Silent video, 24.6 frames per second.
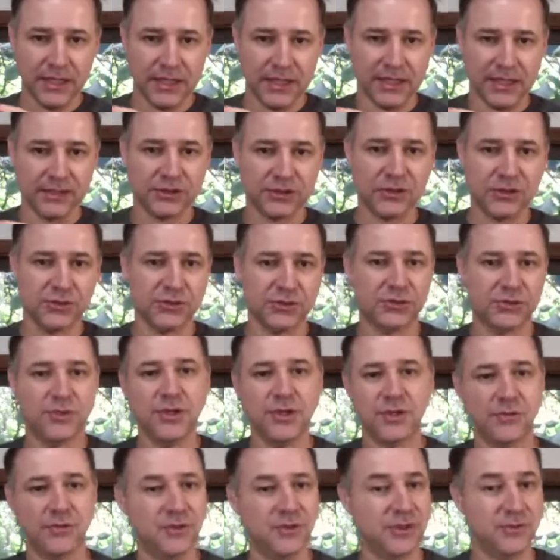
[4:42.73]
so
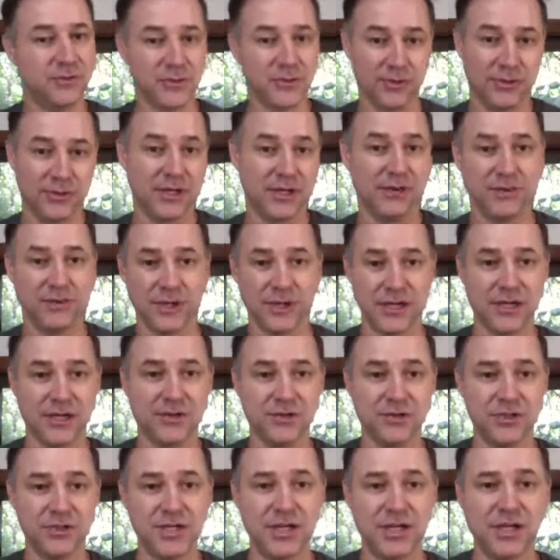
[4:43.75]
we can
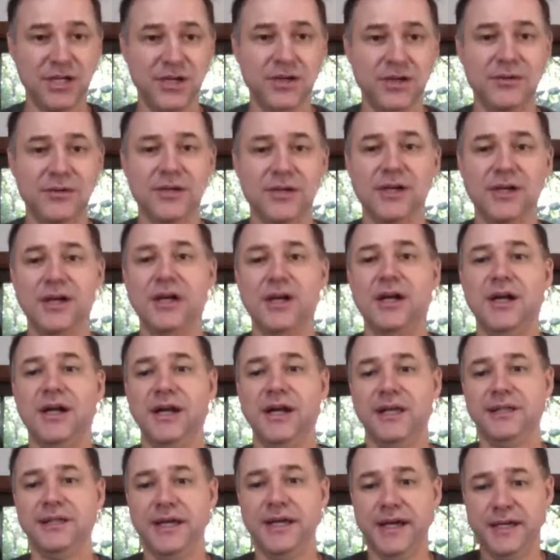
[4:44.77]
continue,
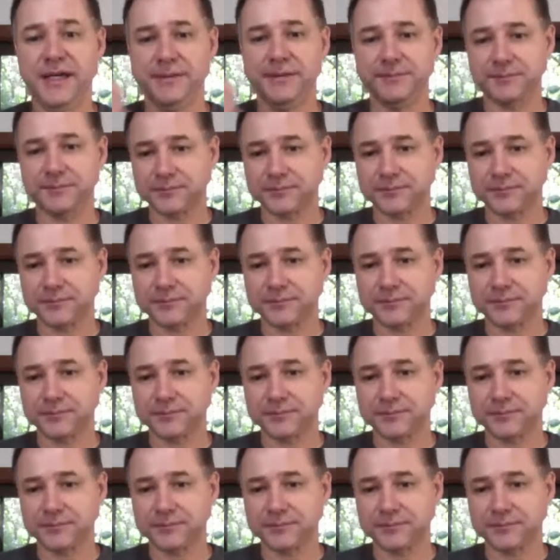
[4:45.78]
and then